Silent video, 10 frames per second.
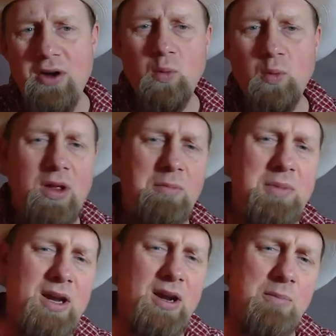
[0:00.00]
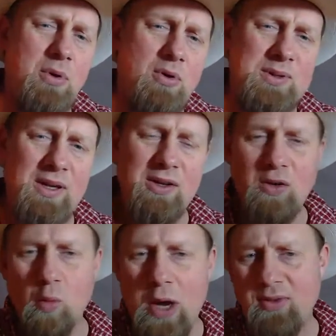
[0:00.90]
will it be posted on
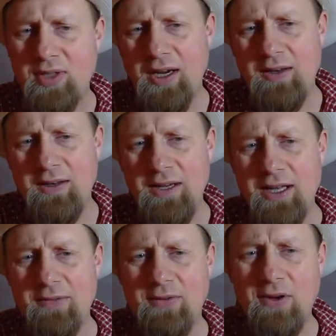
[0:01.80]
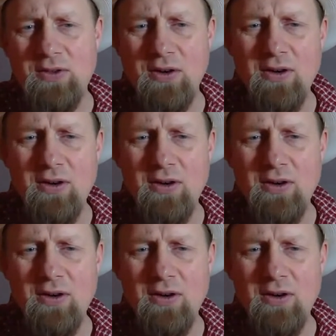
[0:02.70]
your website in the future?